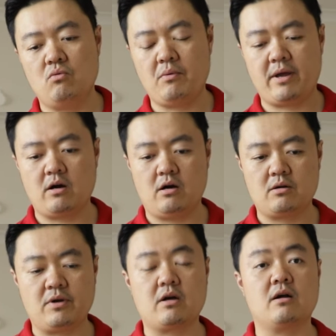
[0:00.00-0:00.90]
what we
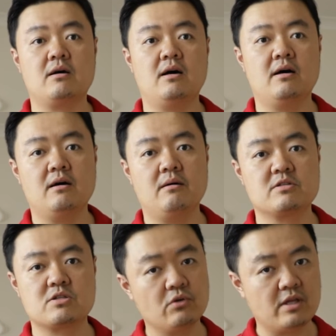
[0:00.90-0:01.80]
got? We got a
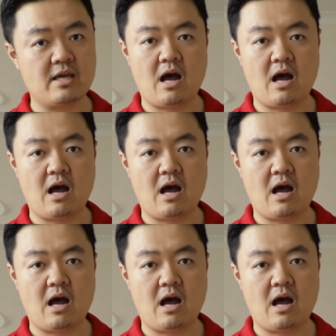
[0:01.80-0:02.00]
Sony